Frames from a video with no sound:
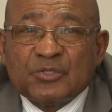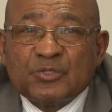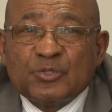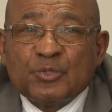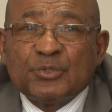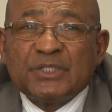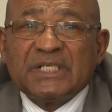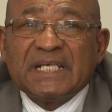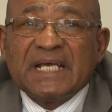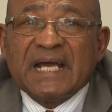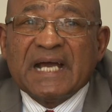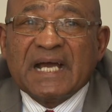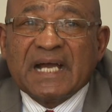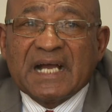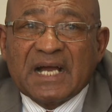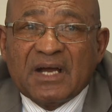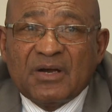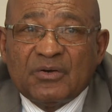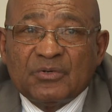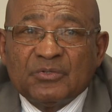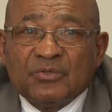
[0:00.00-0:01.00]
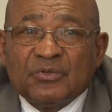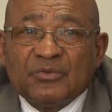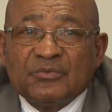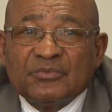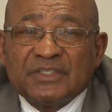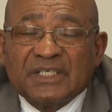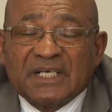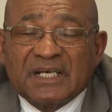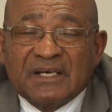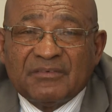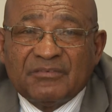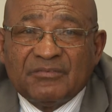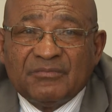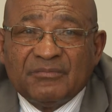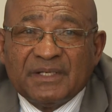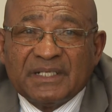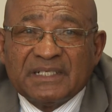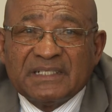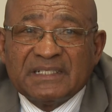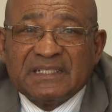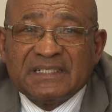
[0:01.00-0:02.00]
to the account of the
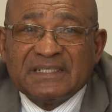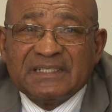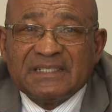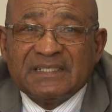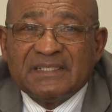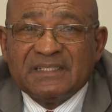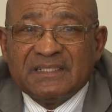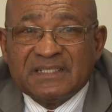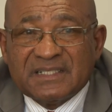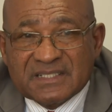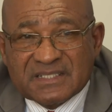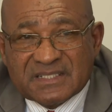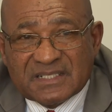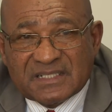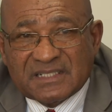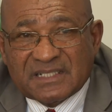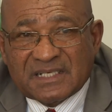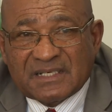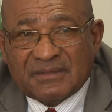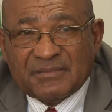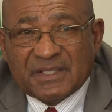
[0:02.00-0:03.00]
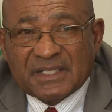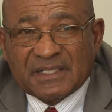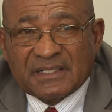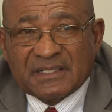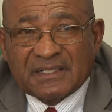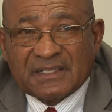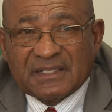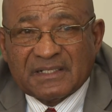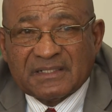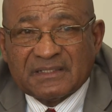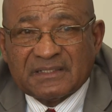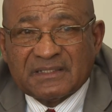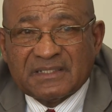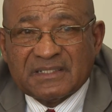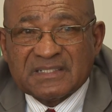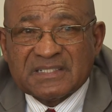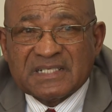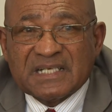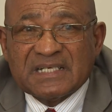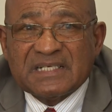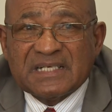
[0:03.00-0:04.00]
government in the central bank.
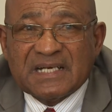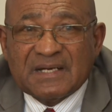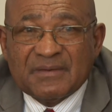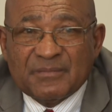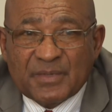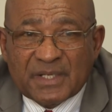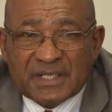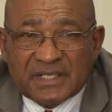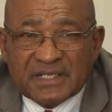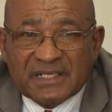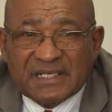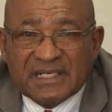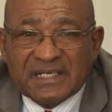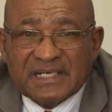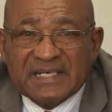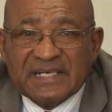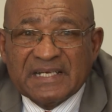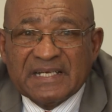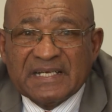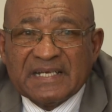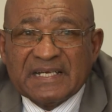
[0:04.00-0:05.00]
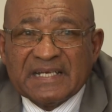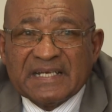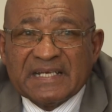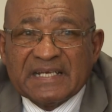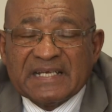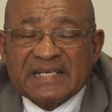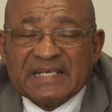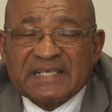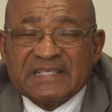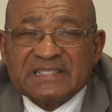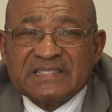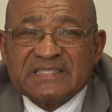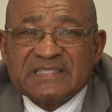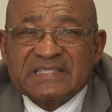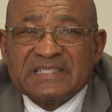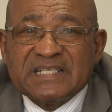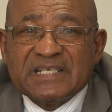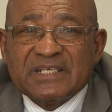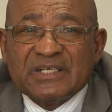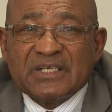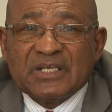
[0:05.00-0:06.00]
The central bank is
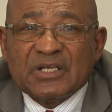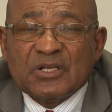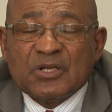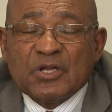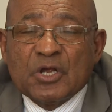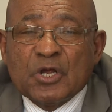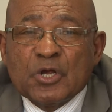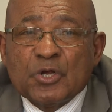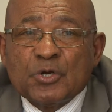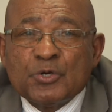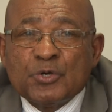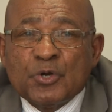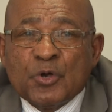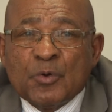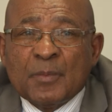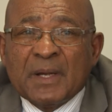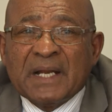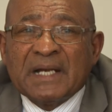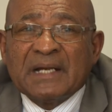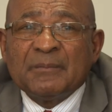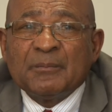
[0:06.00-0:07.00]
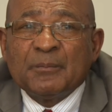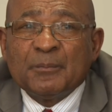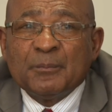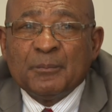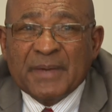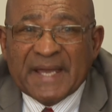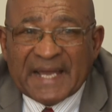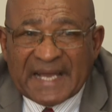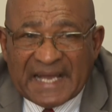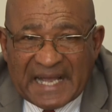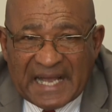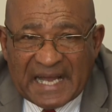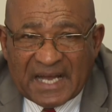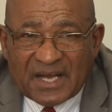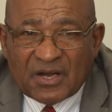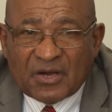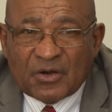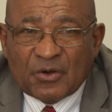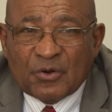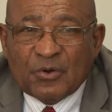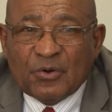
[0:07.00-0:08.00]
the normal banker
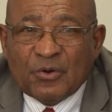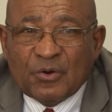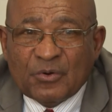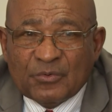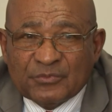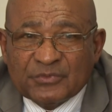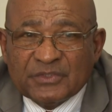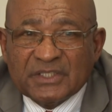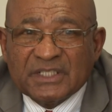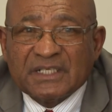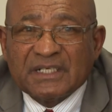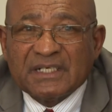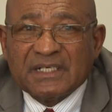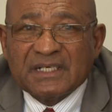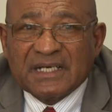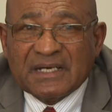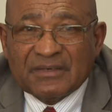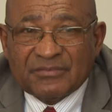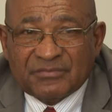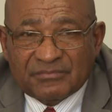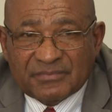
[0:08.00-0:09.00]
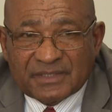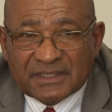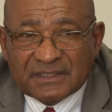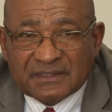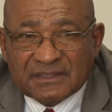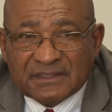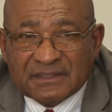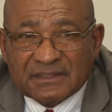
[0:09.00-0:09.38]
of the government.